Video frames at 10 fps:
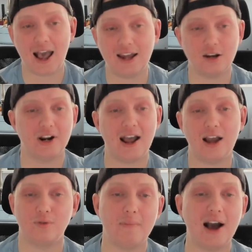At number
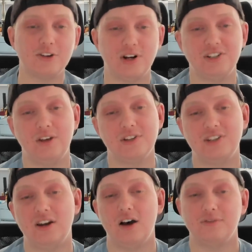9, Rhamondre
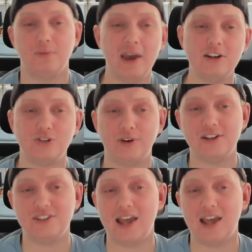Stevenson of the Patriots.